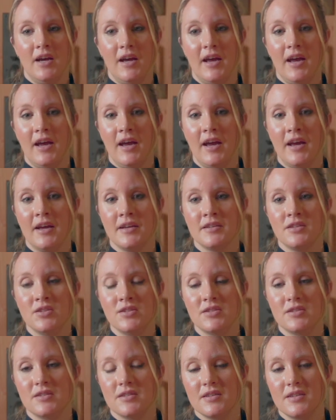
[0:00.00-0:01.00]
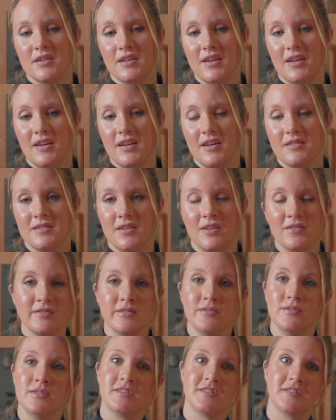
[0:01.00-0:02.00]
and it's
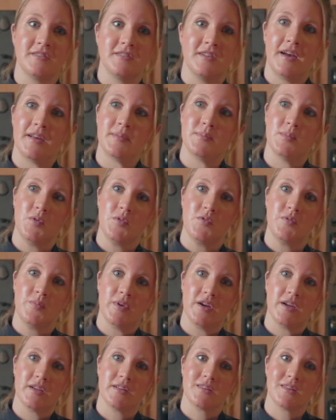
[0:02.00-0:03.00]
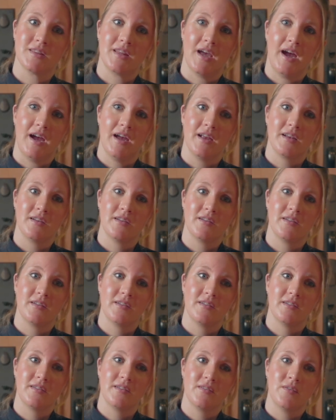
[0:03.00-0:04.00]
also a design movement that
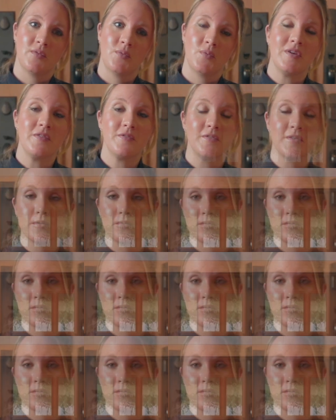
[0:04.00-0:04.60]
we feel